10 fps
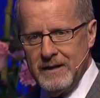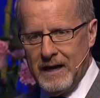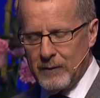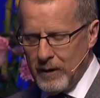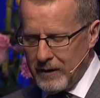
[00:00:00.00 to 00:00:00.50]

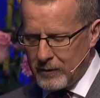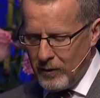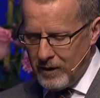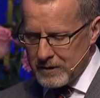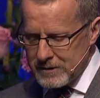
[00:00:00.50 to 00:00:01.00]
I ran
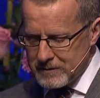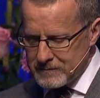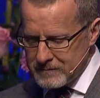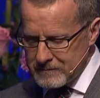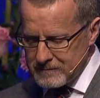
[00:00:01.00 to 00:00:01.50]
across
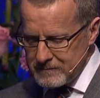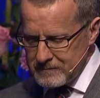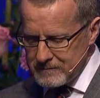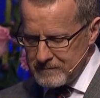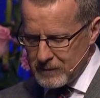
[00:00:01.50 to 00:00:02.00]

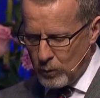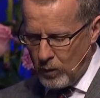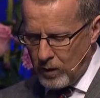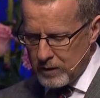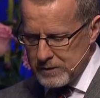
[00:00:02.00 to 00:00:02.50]
the
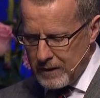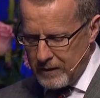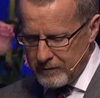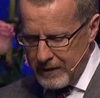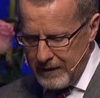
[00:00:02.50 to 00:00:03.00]
words
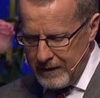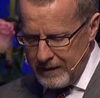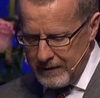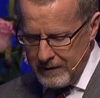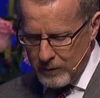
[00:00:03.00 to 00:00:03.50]
of
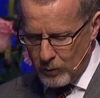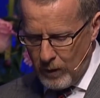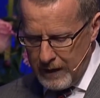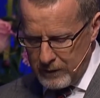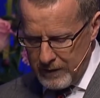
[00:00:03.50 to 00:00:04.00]
a
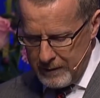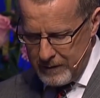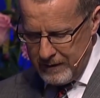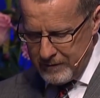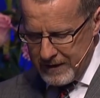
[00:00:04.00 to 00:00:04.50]
writer named
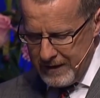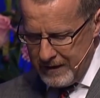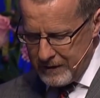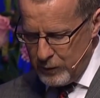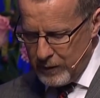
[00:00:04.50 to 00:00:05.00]
David
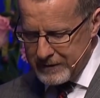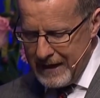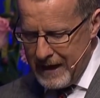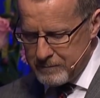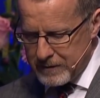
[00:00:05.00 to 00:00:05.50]
Head who
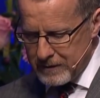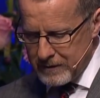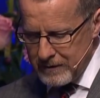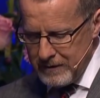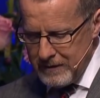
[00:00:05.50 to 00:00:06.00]
adapted
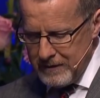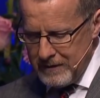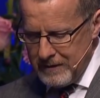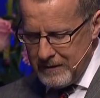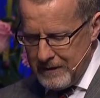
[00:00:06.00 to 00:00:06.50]

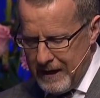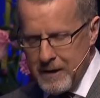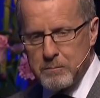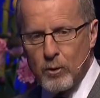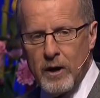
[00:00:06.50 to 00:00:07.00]
a
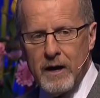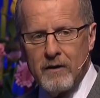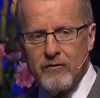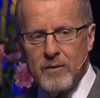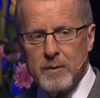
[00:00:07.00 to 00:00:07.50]
prayer
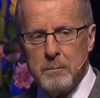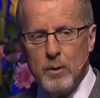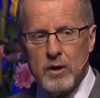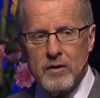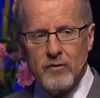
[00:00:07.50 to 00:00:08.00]
from the
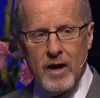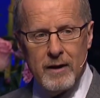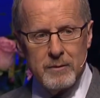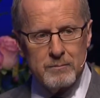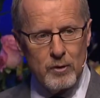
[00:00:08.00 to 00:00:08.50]
Book of
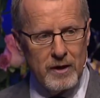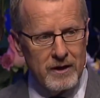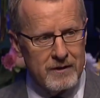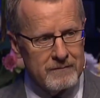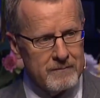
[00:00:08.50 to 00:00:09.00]
Common
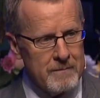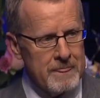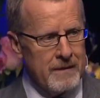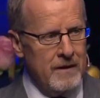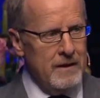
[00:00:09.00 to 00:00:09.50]
Prayer.
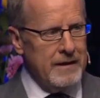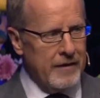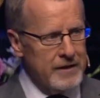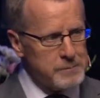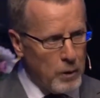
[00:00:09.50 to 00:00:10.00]
Now,
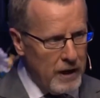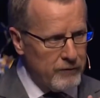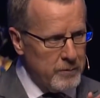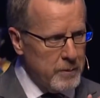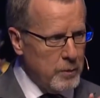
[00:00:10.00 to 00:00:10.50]
this prayer
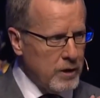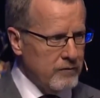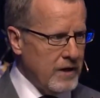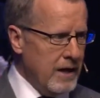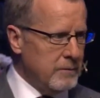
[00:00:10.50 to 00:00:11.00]
from the Book
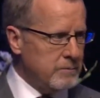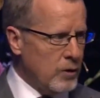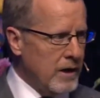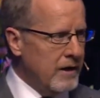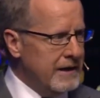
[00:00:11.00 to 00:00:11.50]
of Common
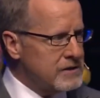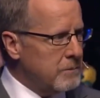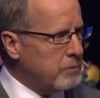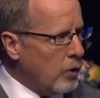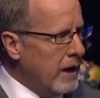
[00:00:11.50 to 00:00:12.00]
Prayer is a
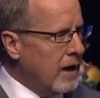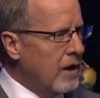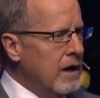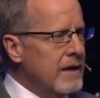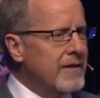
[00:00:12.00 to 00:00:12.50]

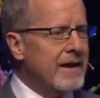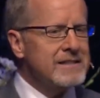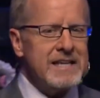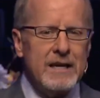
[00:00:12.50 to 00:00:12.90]
prayer that is a